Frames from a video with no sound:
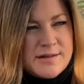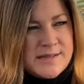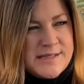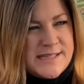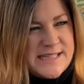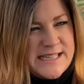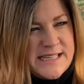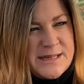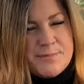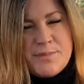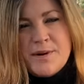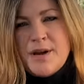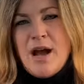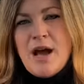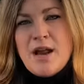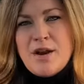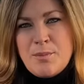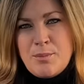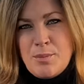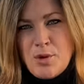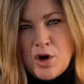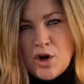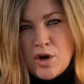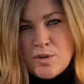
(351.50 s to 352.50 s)
deep kind
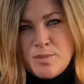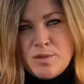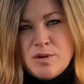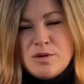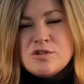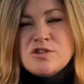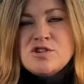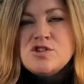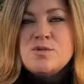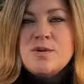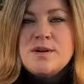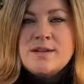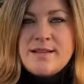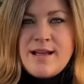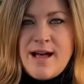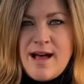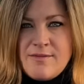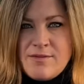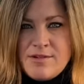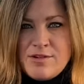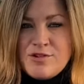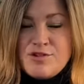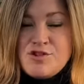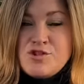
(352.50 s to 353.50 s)
of purple to a
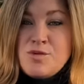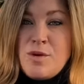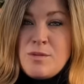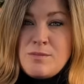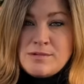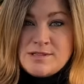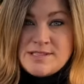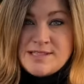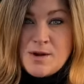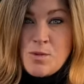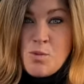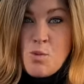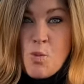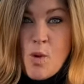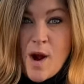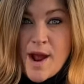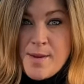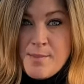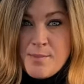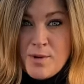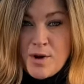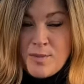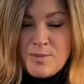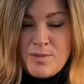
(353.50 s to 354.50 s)
lavender to almost a
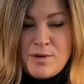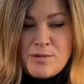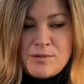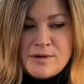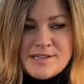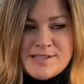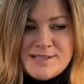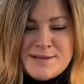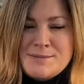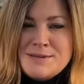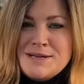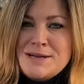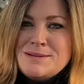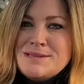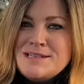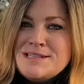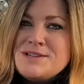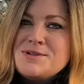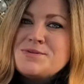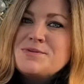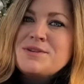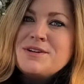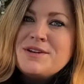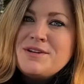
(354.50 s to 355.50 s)
white purple, which sometimes
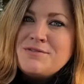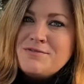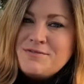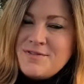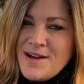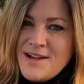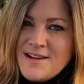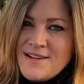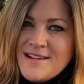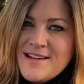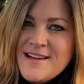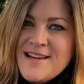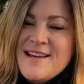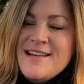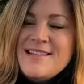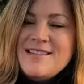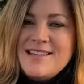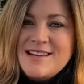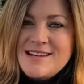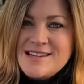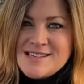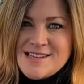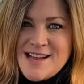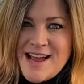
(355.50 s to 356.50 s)
that's a really fun
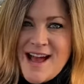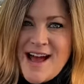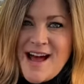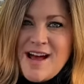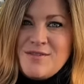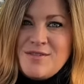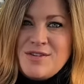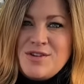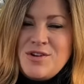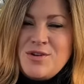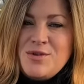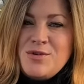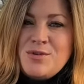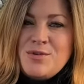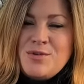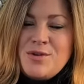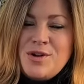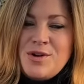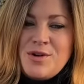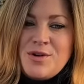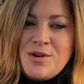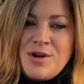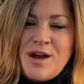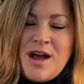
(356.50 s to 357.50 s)
thing to have, and
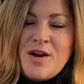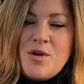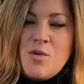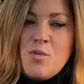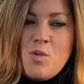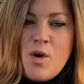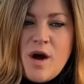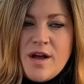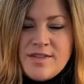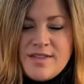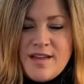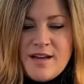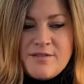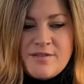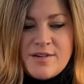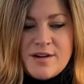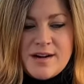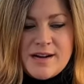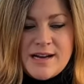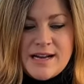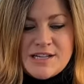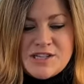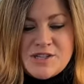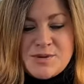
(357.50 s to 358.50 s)
you know, kind of want that
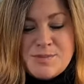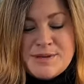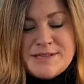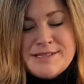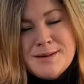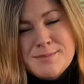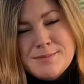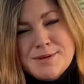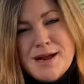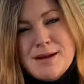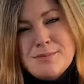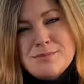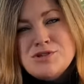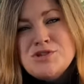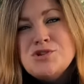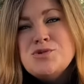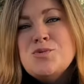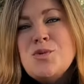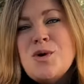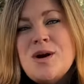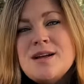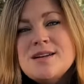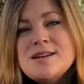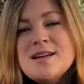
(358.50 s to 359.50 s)
variation, but sometimes you
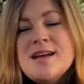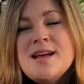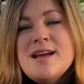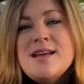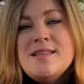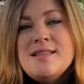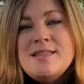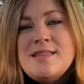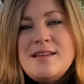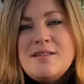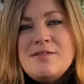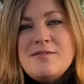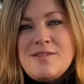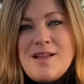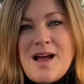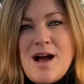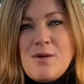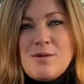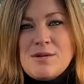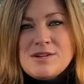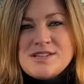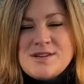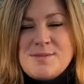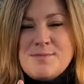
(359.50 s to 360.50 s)
want the
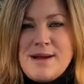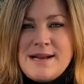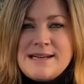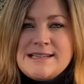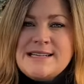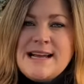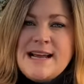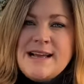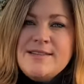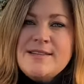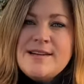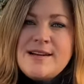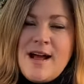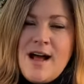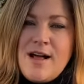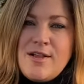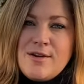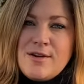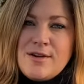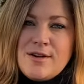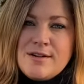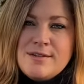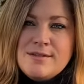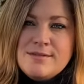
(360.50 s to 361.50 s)
flower to maintain the
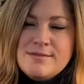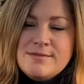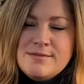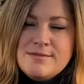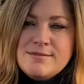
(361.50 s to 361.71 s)
color